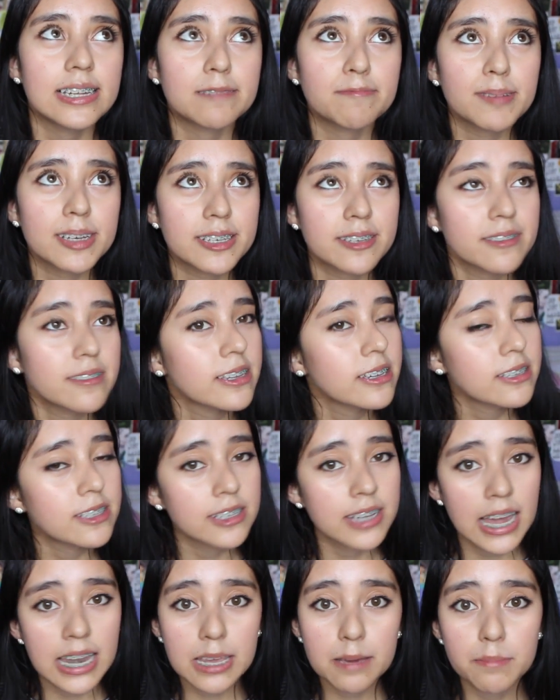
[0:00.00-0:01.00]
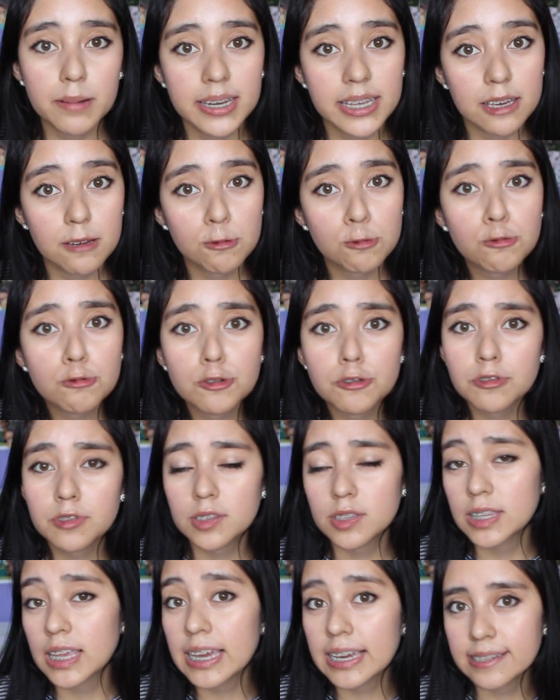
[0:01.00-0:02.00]
especially to anybody who you
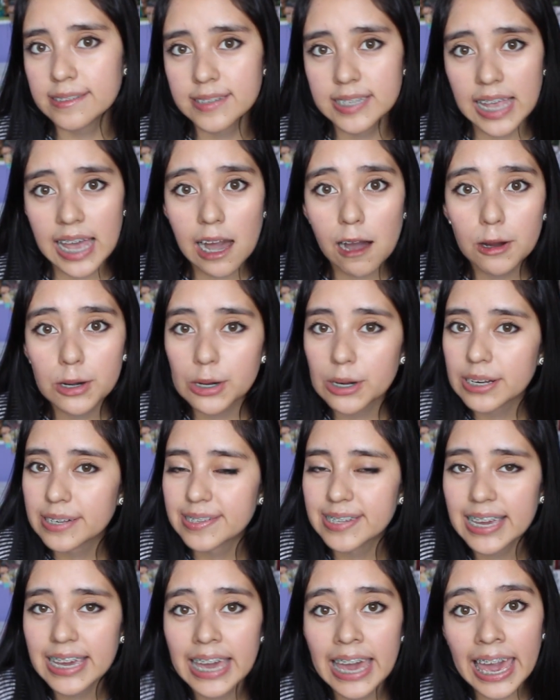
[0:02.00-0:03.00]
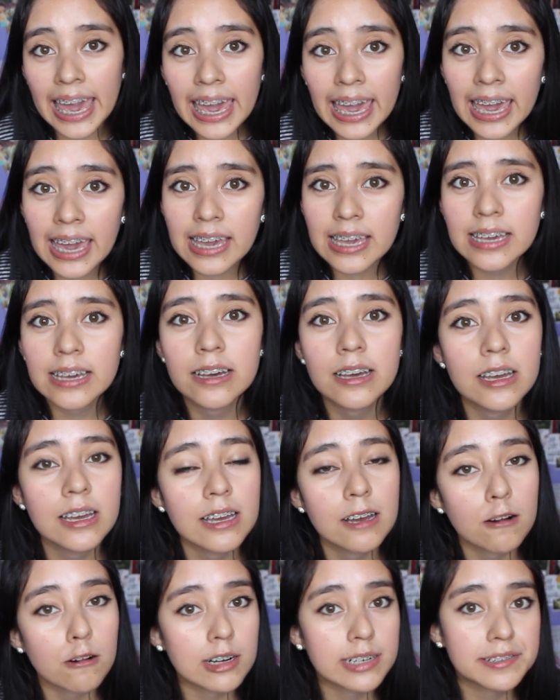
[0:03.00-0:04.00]
think is down, or say hey,
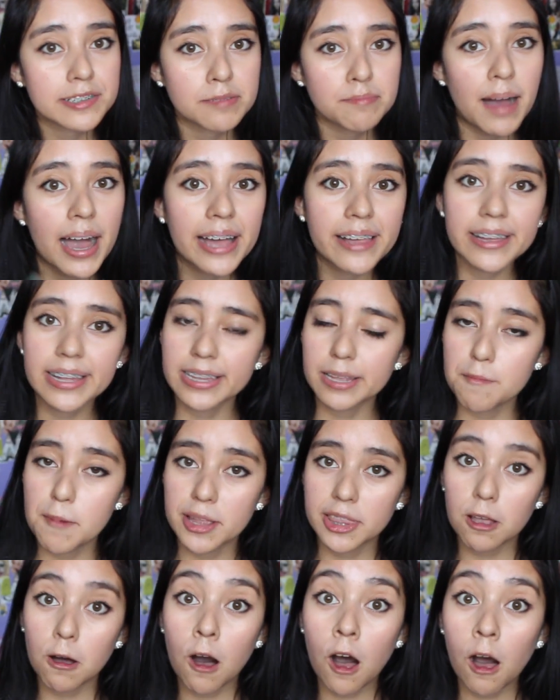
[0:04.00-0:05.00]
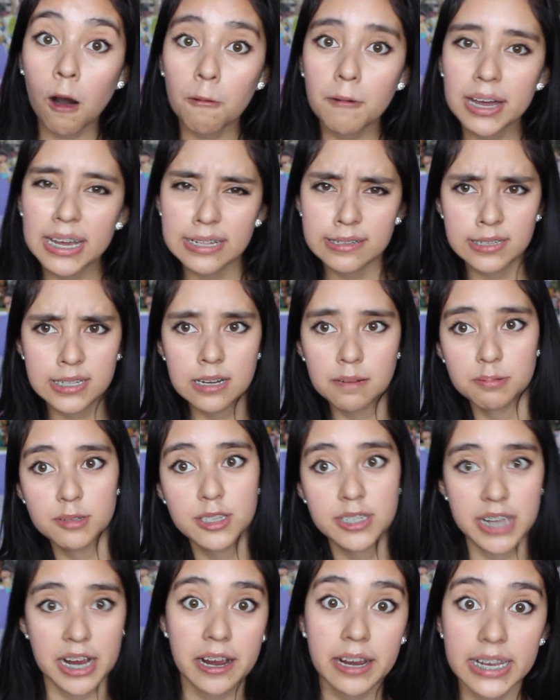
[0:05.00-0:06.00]
or smile at them at the hallway instead of
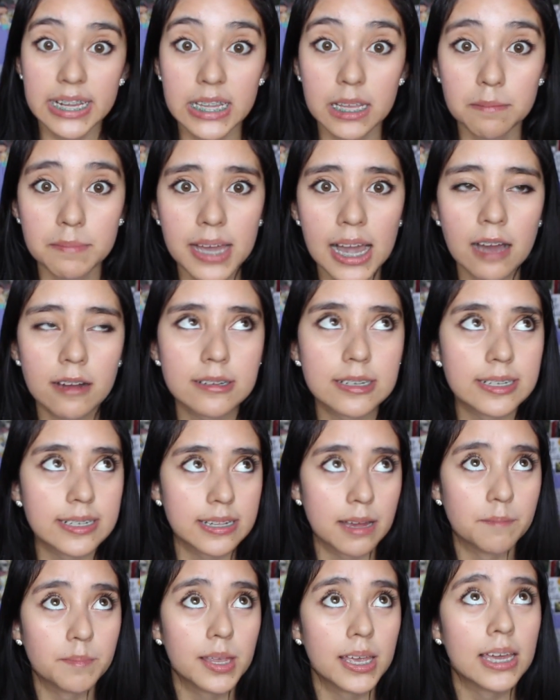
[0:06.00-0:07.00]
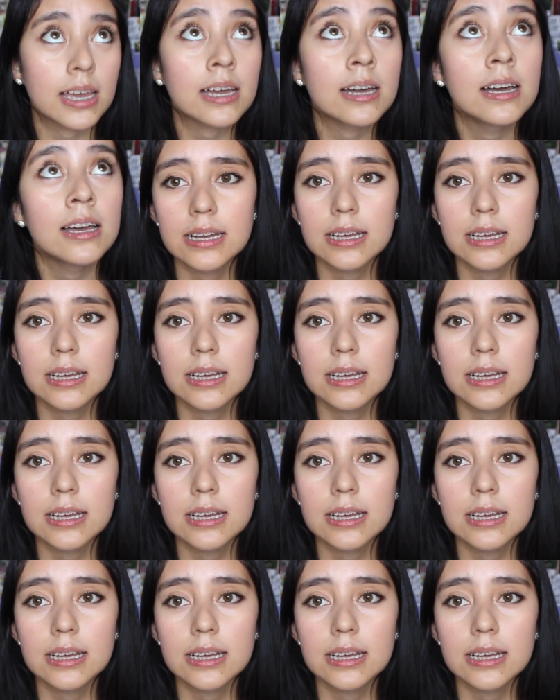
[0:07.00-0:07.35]
staring them down or something.